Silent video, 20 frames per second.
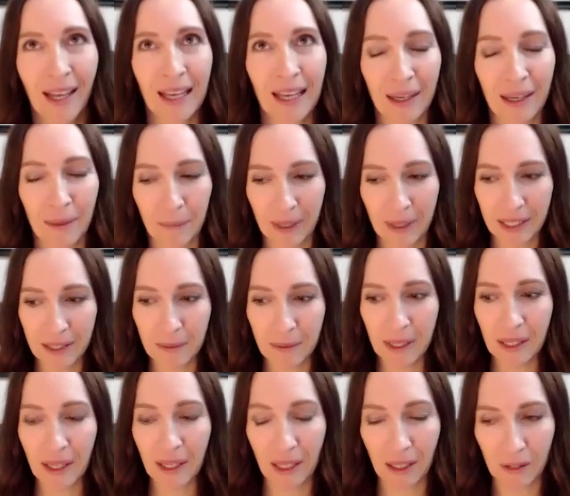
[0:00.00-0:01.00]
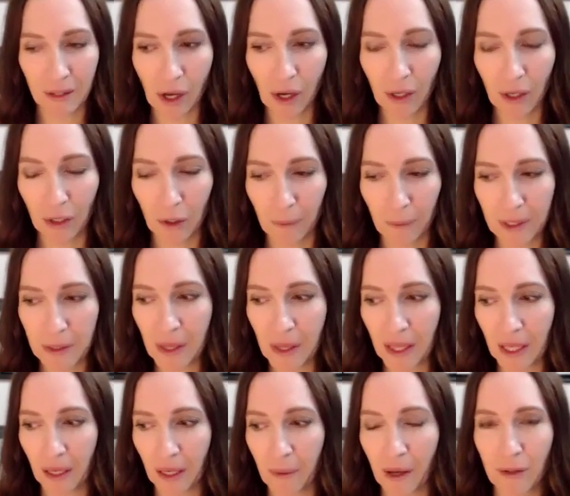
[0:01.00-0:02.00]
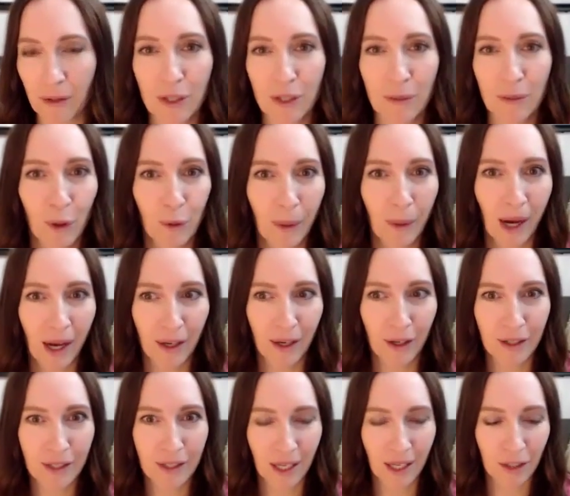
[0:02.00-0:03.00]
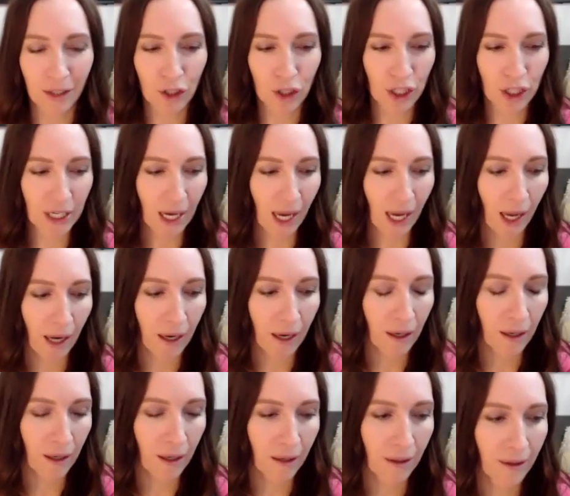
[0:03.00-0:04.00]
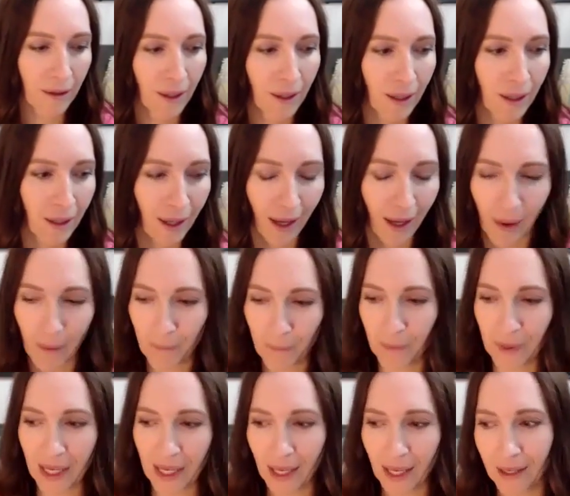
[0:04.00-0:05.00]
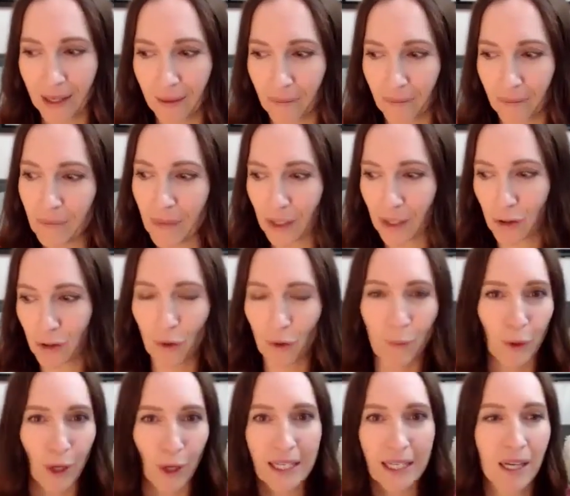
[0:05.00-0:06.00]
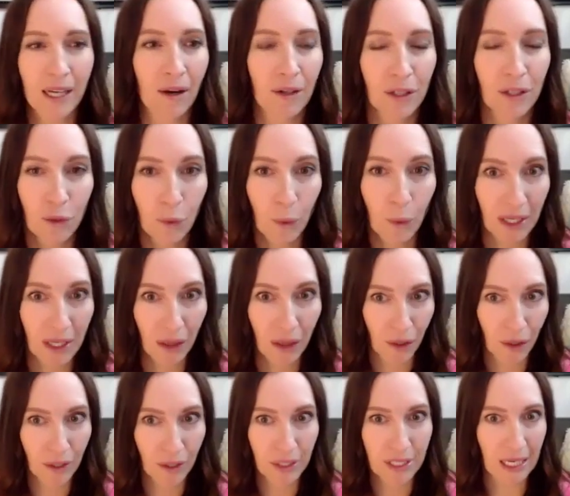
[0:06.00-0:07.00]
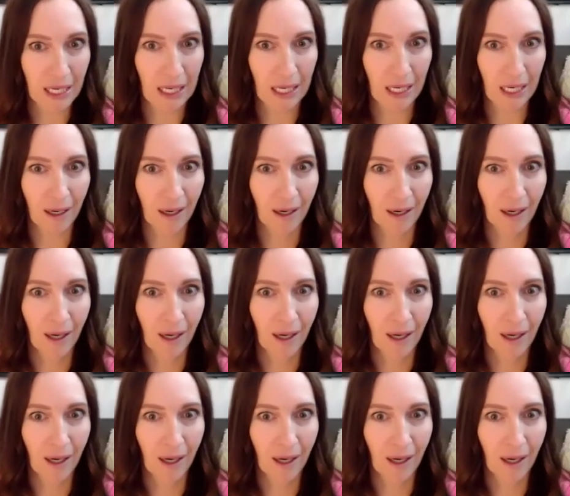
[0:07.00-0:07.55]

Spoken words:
It makes me think, talking to you, it makes me think about Simone Biles, and she had a big mental breakdown in 2013.